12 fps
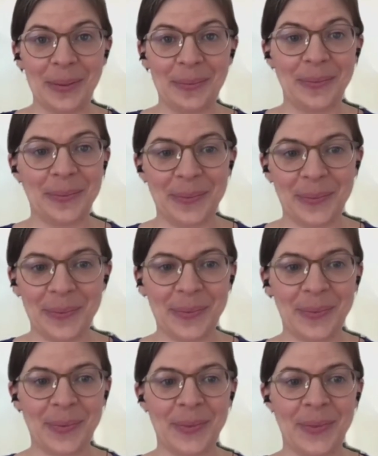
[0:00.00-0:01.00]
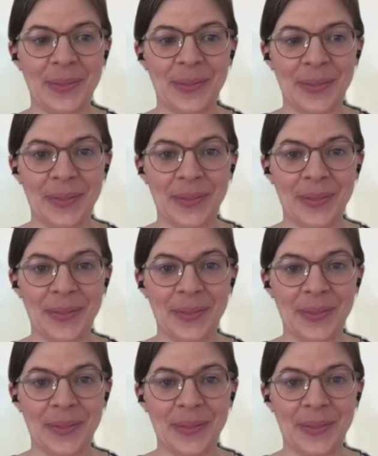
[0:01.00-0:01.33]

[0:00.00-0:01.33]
Yeah, great to have you here.